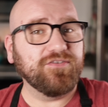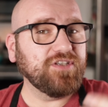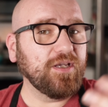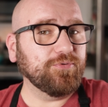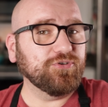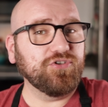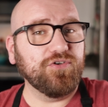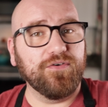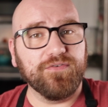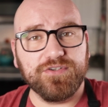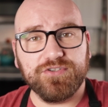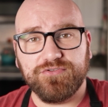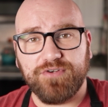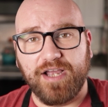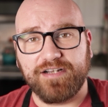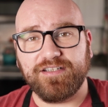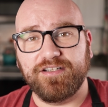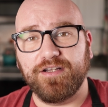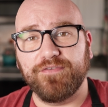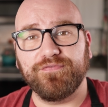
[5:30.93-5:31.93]
I was able to
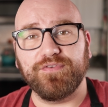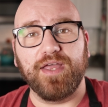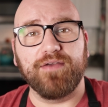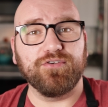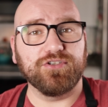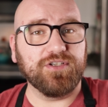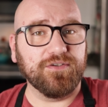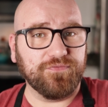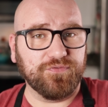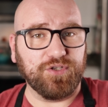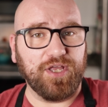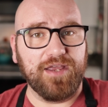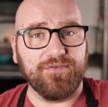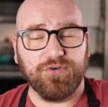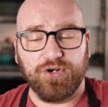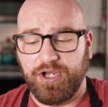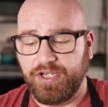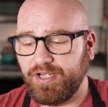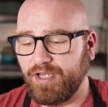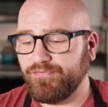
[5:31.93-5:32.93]
extract enough flavor to
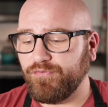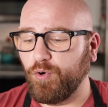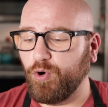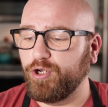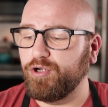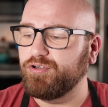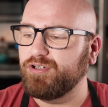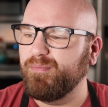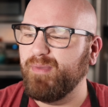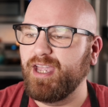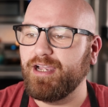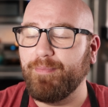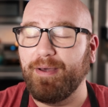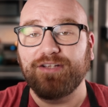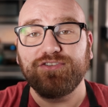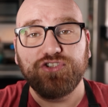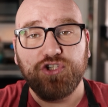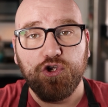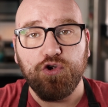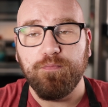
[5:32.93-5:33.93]
flavor enough oil to make
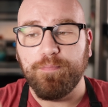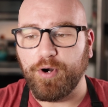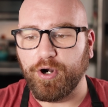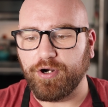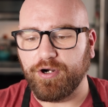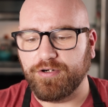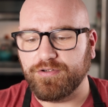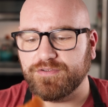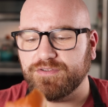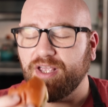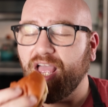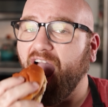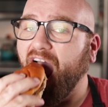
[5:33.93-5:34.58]
about 2 burgers.